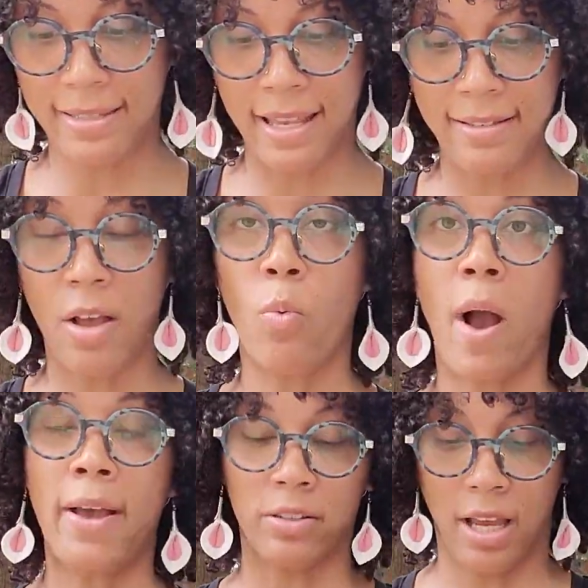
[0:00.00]
is a
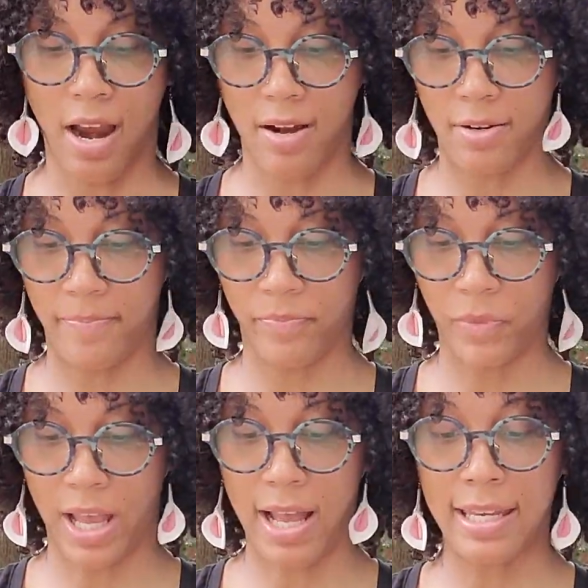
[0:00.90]
wild card,
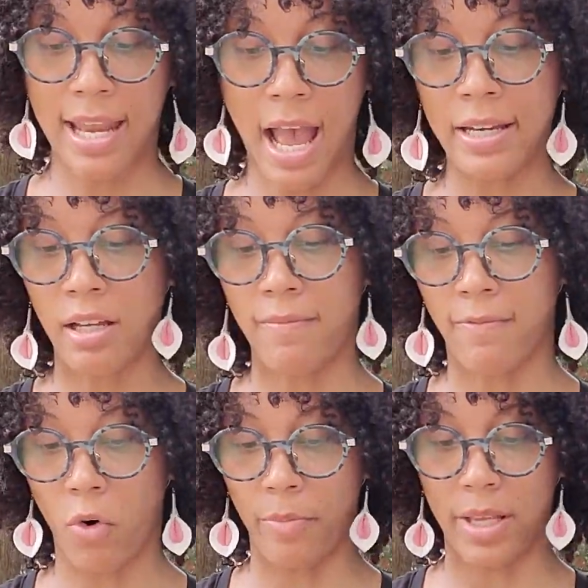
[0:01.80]
a
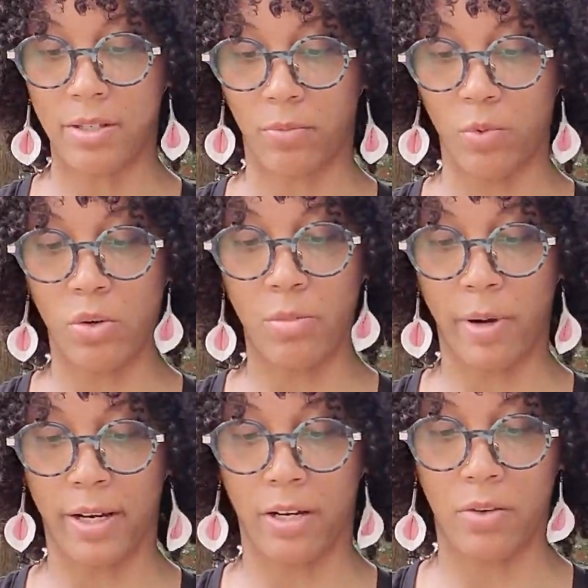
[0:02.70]
nonconformist rule
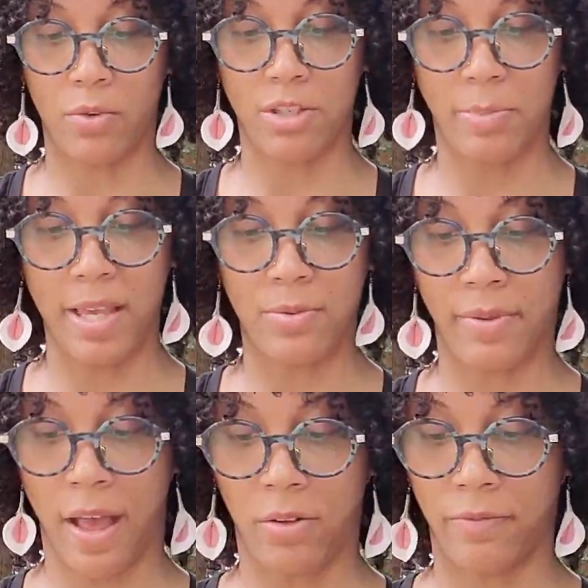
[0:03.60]
breaker who speaks
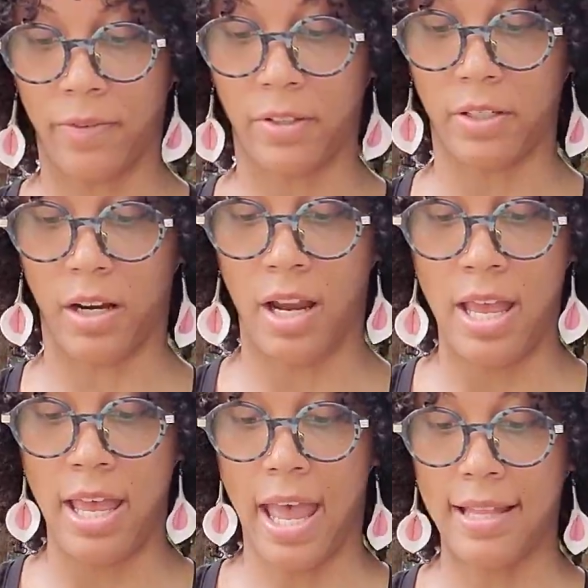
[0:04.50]
without filter
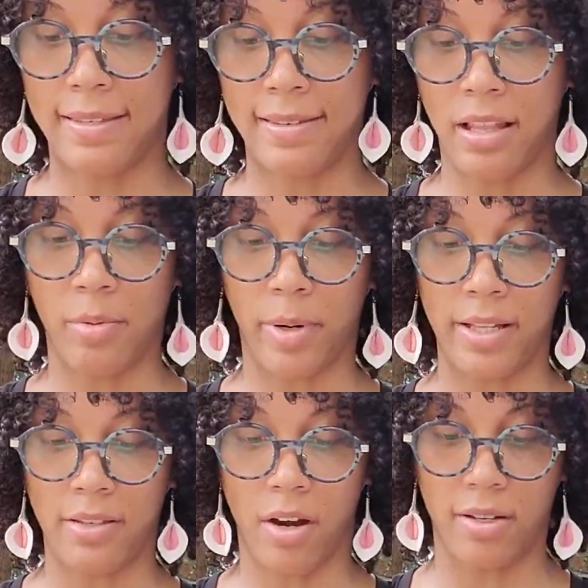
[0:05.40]
and
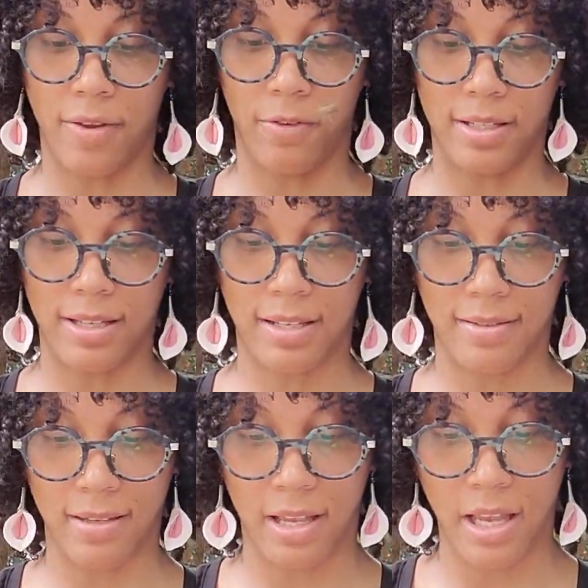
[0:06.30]
celebrates her
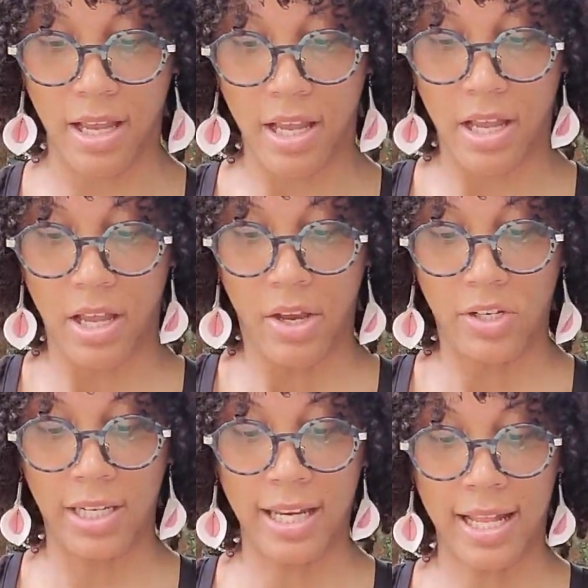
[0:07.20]
differences.
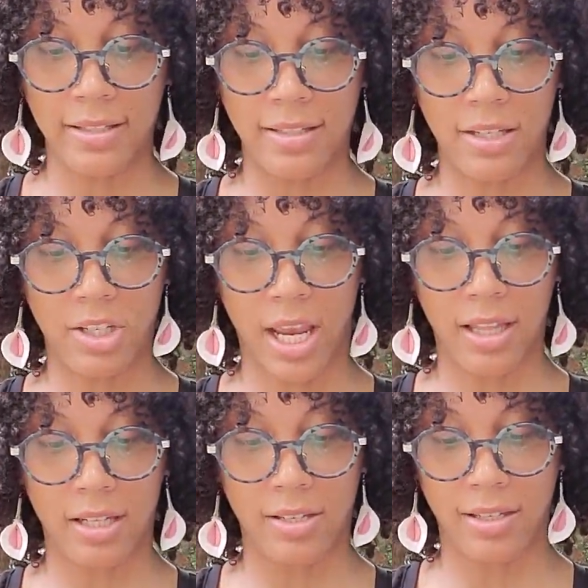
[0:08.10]
She tends to
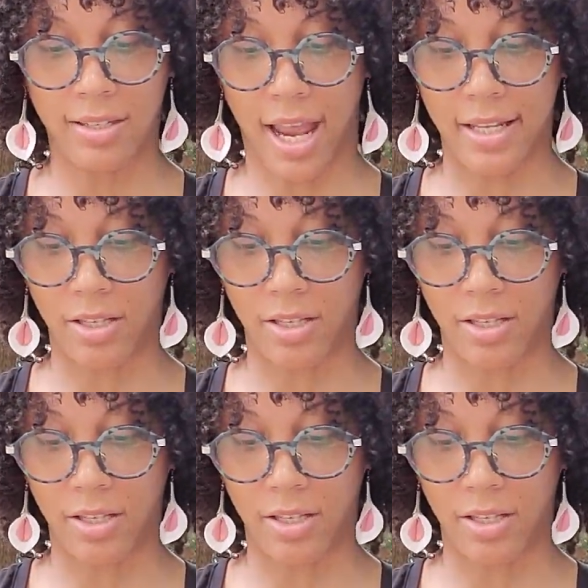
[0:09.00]
challenge the status